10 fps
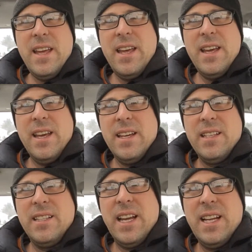
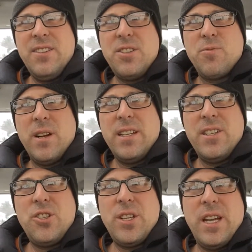and I just wanted
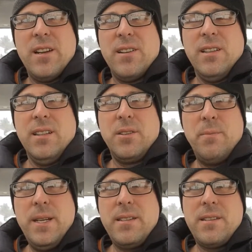to share a
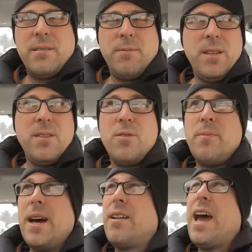little bit with you
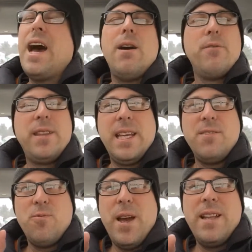about how
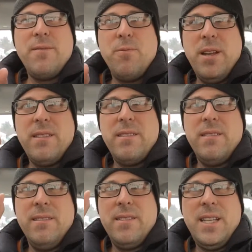things went with
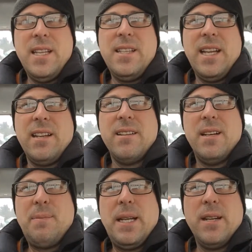tinting
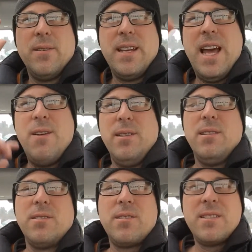up here and how it
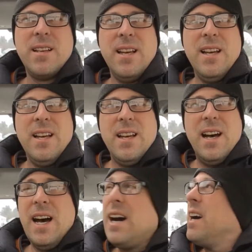looks.
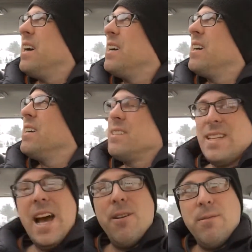
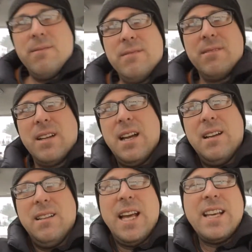Now,
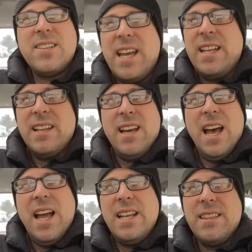like I said,
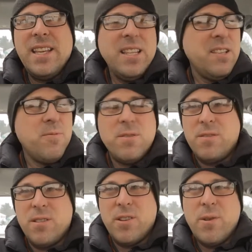I didn't think this
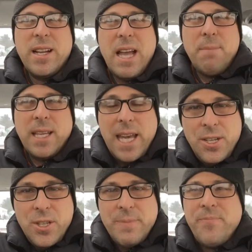was the correct
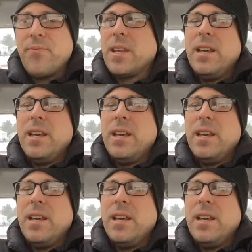application.